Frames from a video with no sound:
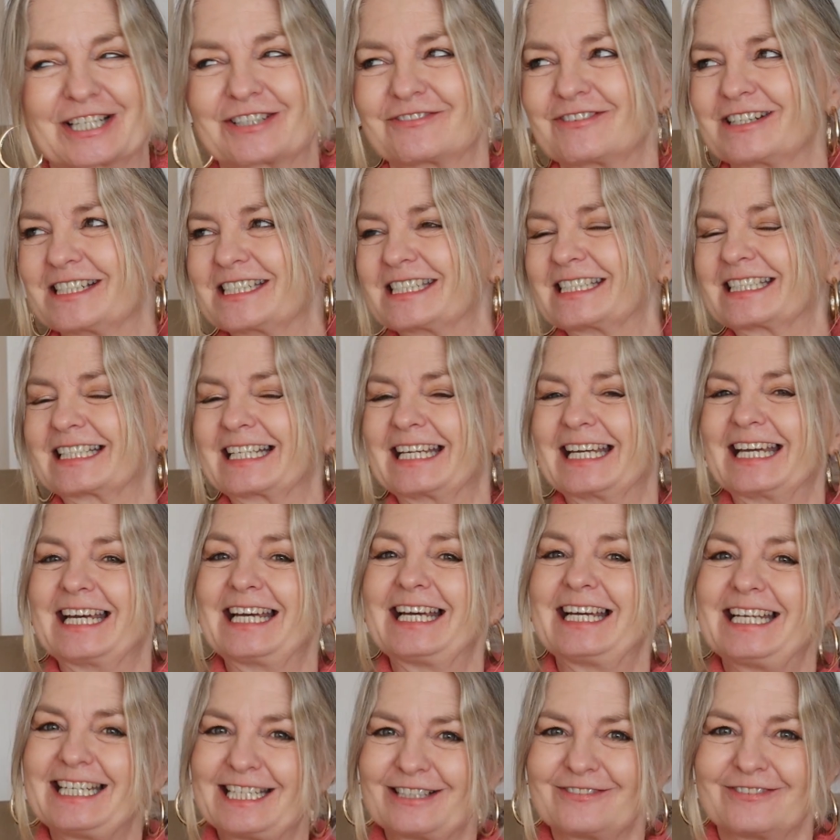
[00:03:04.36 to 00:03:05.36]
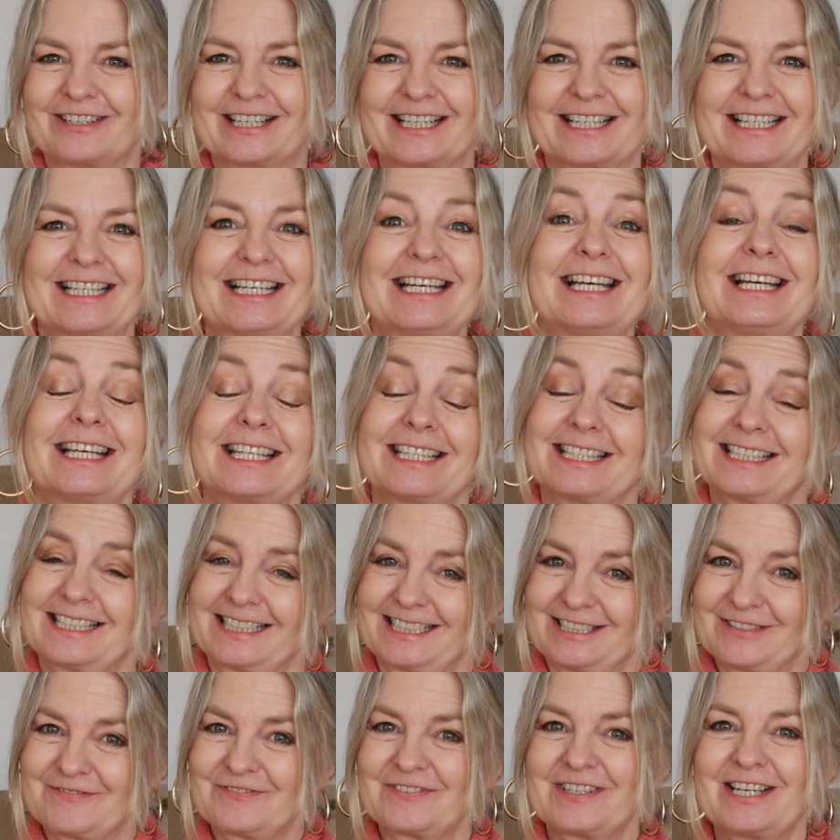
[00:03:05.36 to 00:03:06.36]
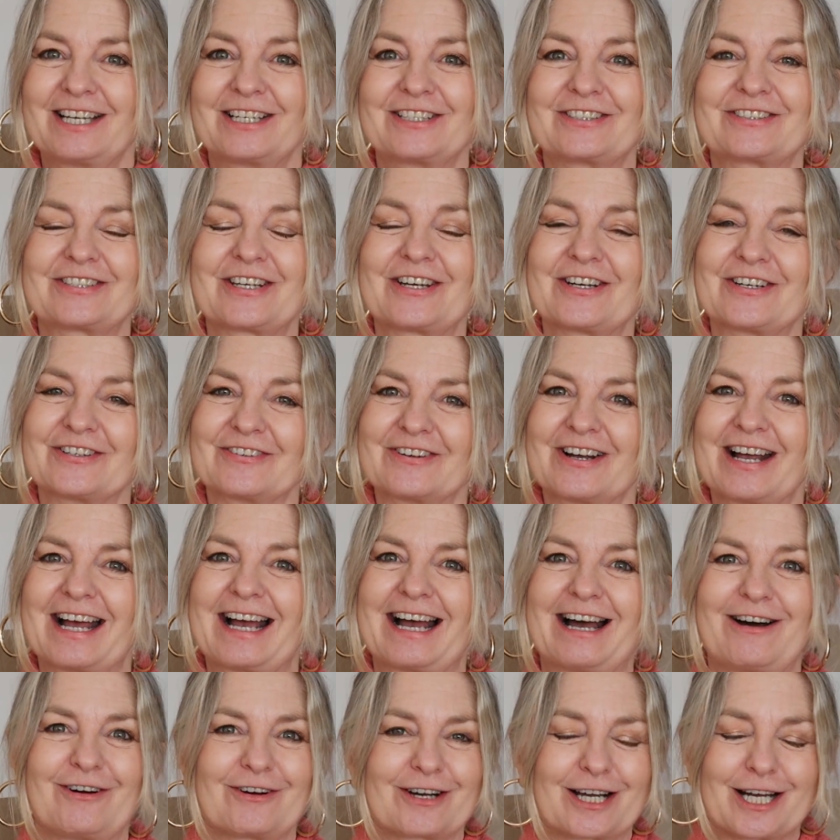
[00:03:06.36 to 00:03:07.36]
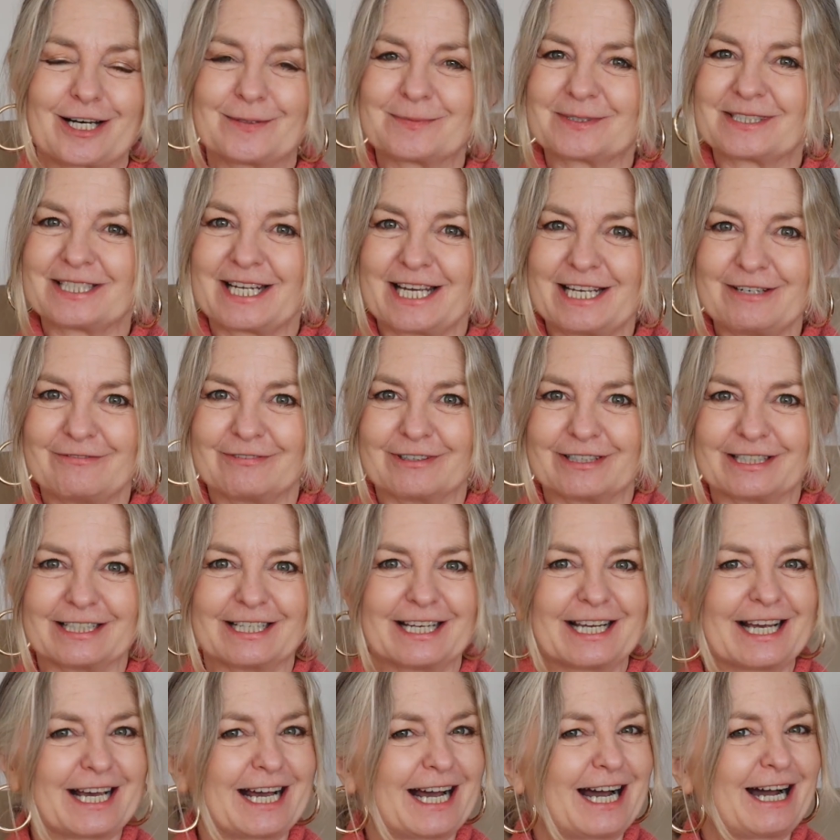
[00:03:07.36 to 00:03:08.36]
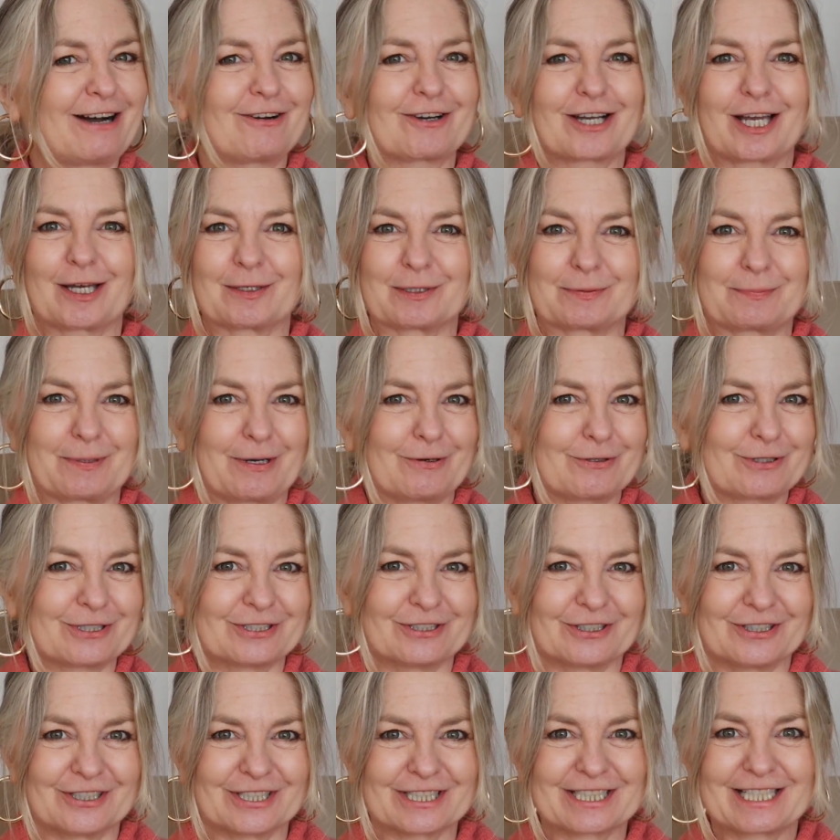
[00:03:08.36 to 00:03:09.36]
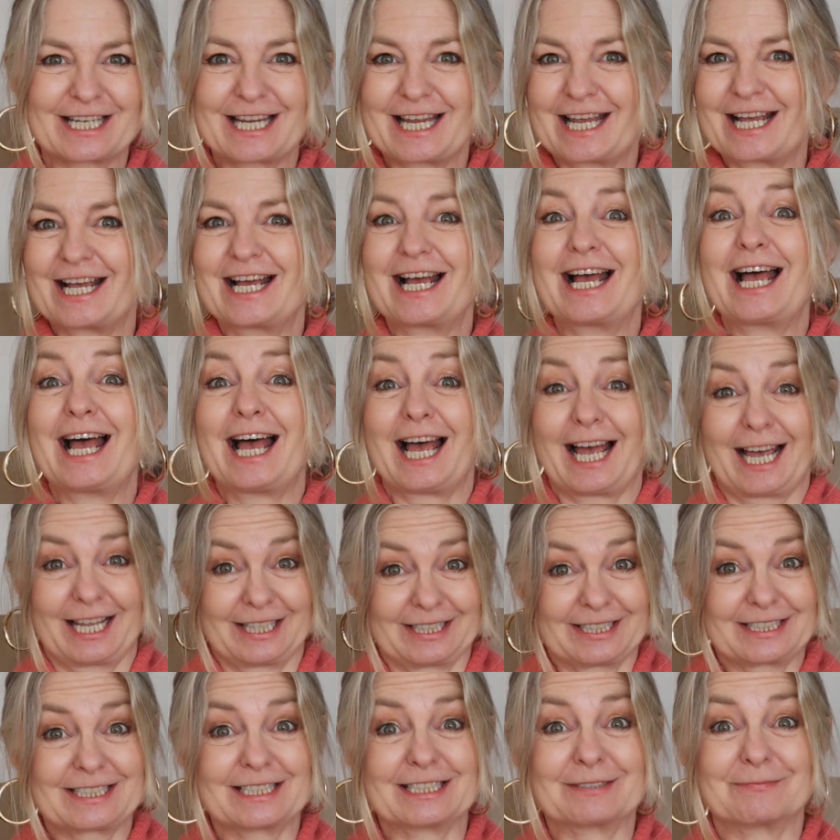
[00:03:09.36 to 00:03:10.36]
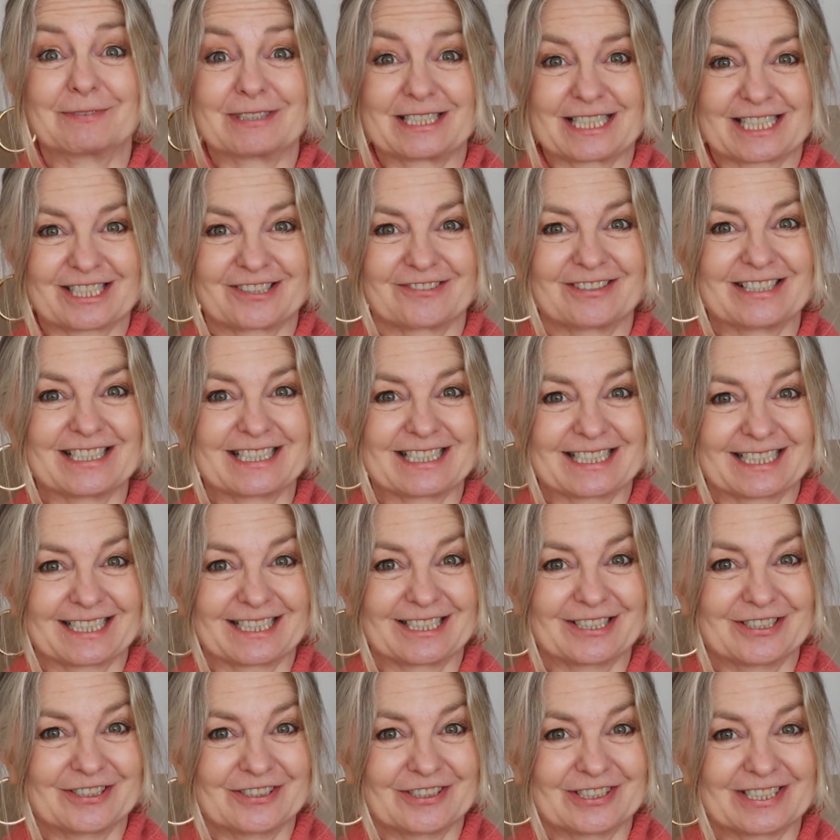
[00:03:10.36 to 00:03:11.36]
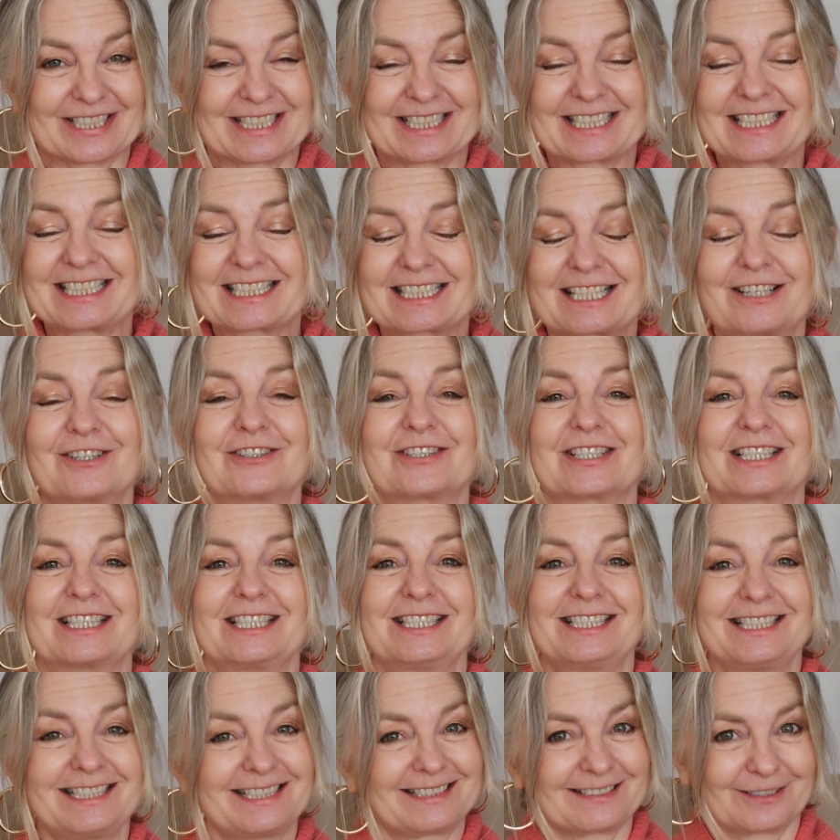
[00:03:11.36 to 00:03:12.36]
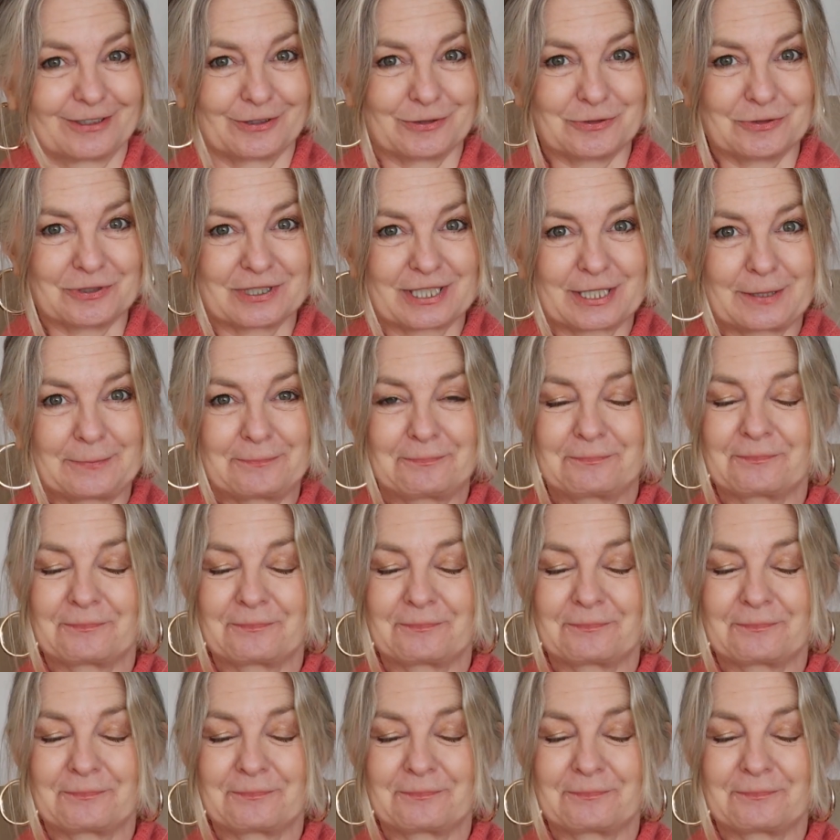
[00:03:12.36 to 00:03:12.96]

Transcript: decorating. Anyway, so out comes navy, out comes polka dot, and this is my decorating clothes. These clothes are years old.